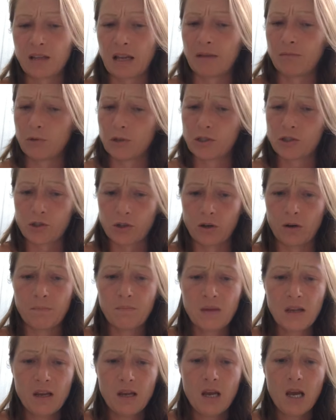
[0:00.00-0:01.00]
I am not sure.
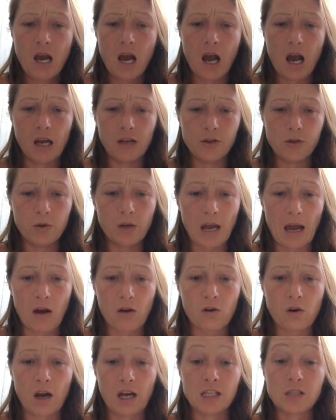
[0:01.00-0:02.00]
Uh, due to
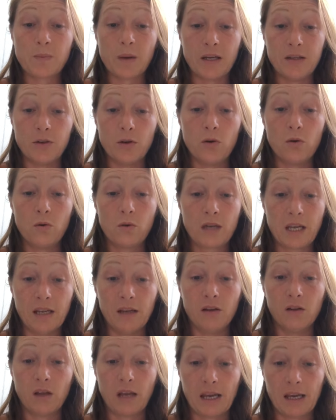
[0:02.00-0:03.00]
outcries by
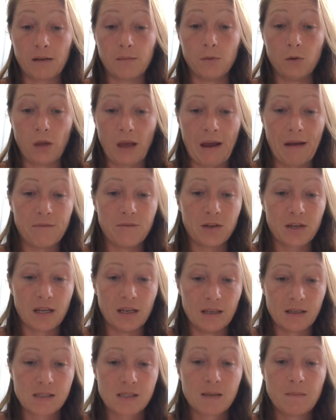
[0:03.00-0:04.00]
no-kill animal
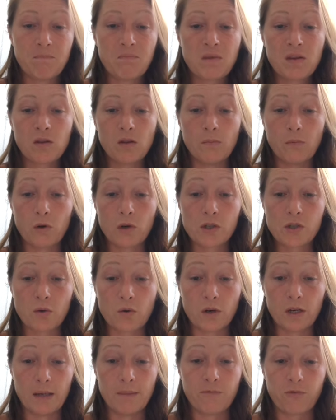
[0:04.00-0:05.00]
advocates. The
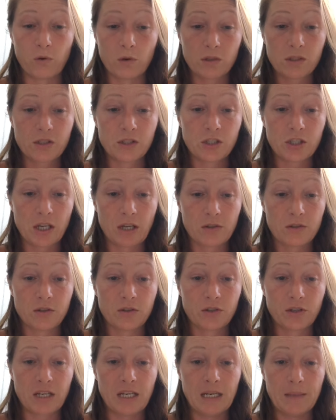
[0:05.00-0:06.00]
moratorium forced the shelter
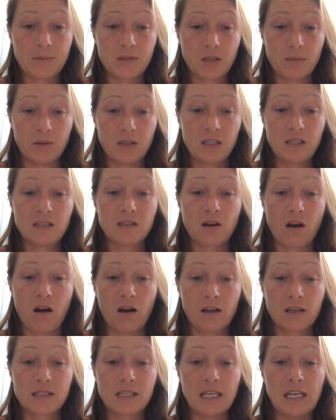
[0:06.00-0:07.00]
to keep some of these
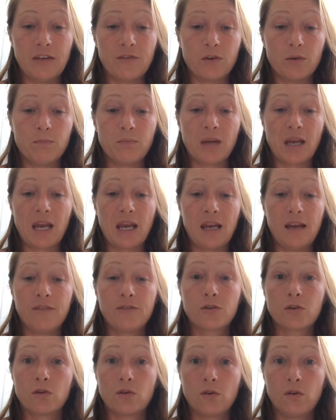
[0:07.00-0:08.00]
dogs, even
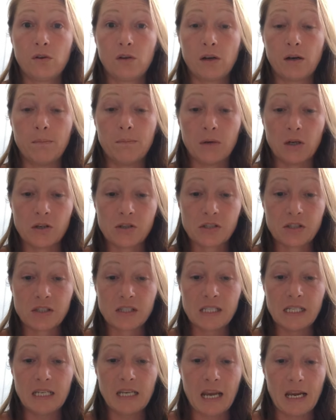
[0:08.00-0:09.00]
behavioral
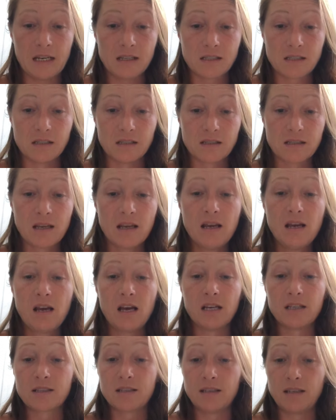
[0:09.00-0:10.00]
emergency cases,
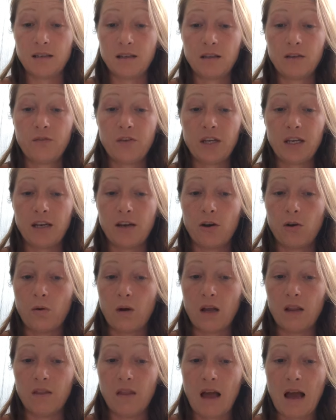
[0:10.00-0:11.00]
as seen in the video,
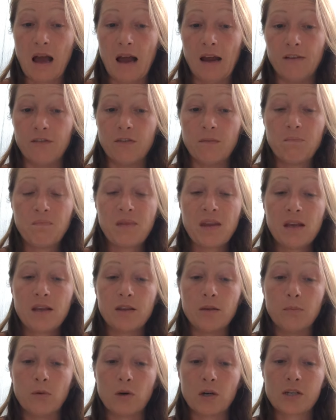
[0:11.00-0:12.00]
alive.
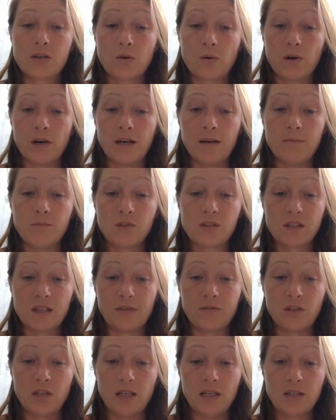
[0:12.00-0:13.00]
The moratorium was
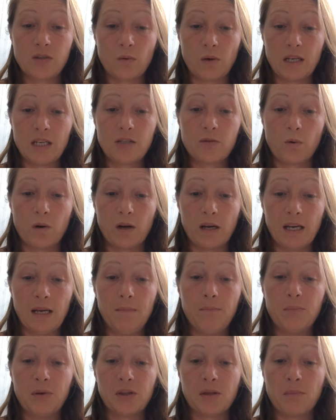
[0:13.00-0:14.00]
lifted in 2020,
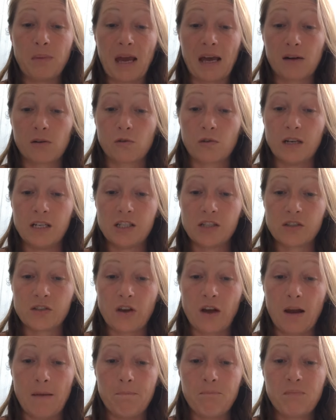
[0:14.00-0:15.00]
but the battle rages
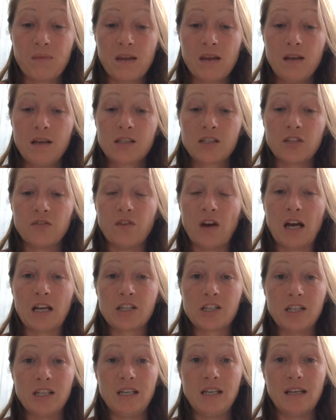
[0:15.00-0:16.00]
on.
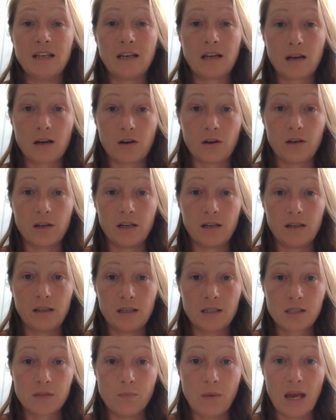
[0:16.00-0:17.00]
Savachi inherited
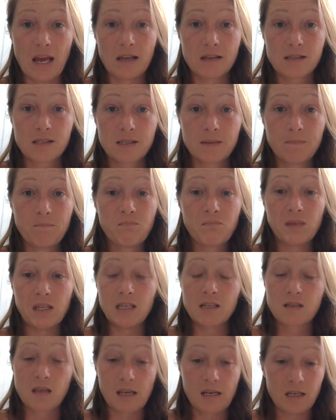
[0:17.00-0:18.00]
this mess.
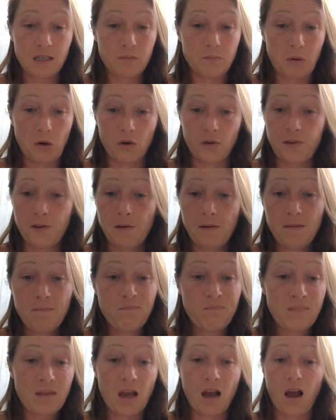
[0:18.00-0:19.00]
These ladies both,
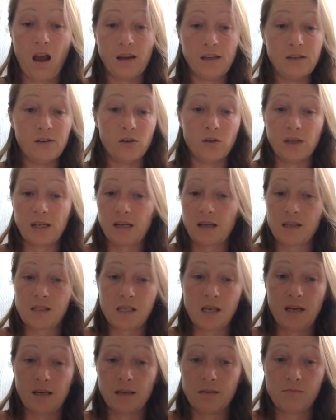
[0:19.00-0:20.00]
uh, you know, like I
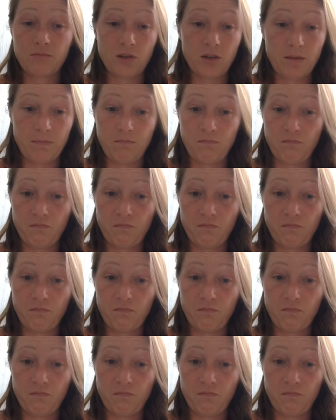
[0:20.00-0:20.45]
said, it, uh, it,